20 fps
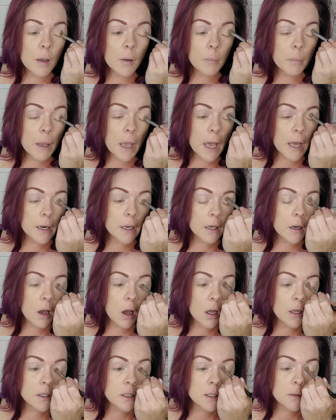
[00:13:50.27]
Pat it
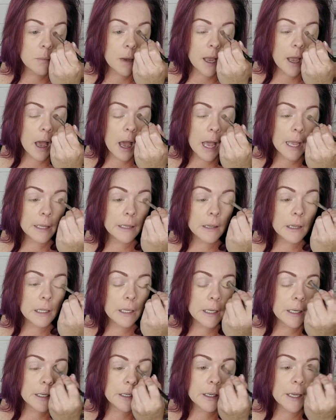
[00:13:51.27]
onto my
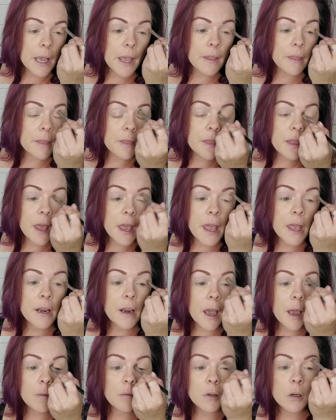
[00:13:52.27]
eyelid, and then
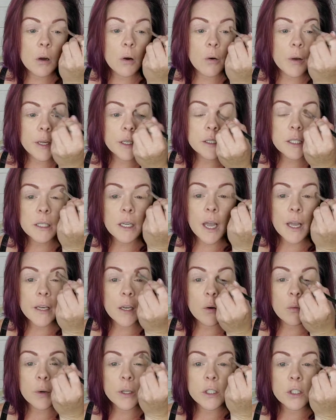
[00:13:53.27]
I'm going to kind
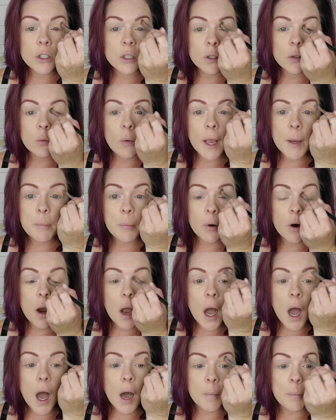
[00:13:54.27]
of windshield wiper
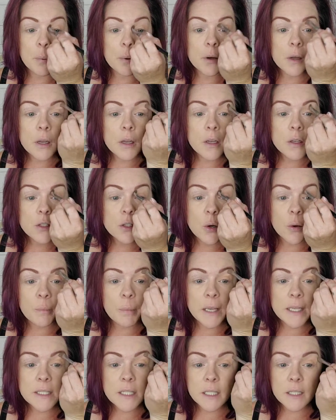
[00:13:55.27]
up. So
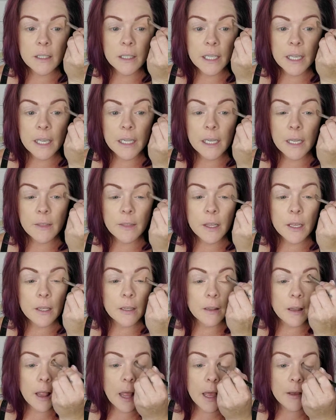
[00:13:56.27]
basically anything
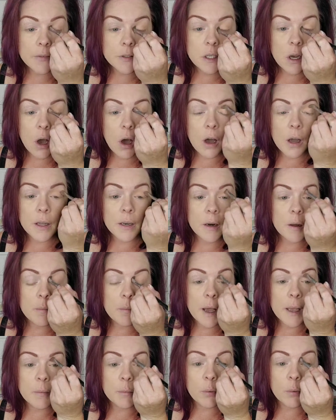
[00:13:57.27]
left on
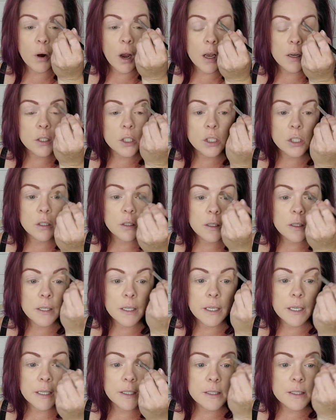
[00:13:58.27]
my brush
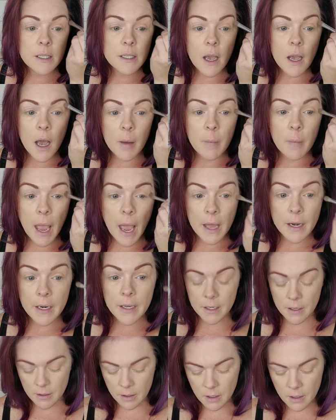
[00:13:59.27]
gets
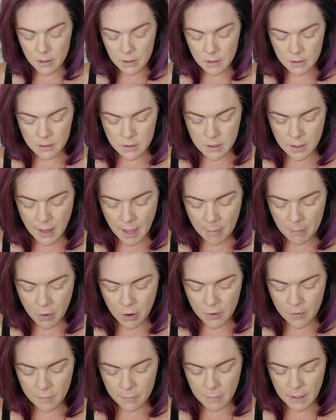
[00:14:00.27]
added to that
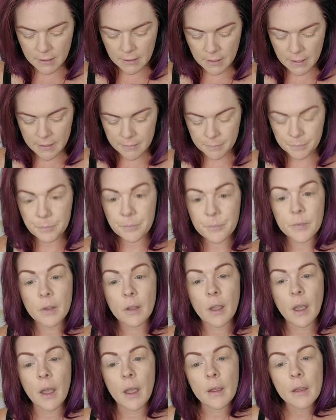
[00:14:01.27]
part of my lid.
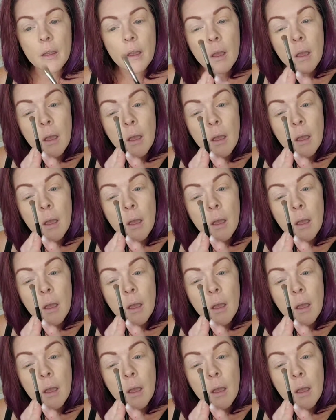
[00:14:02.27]
Okay.